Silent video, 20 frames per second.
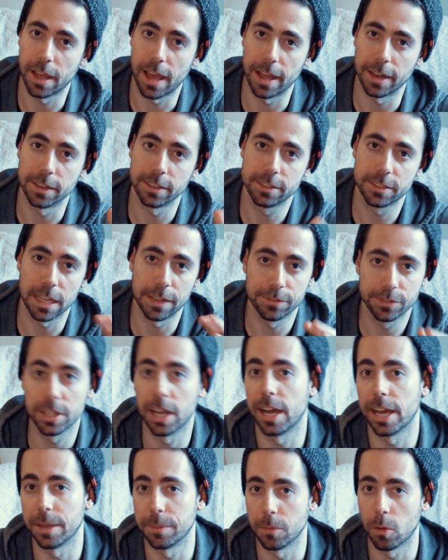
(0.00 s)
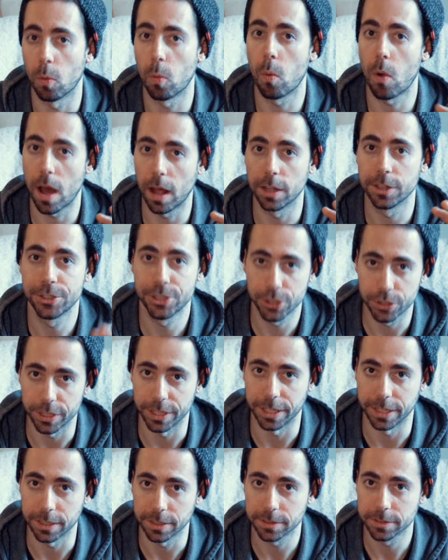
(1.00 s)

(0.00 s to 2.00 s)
and save time while shooting.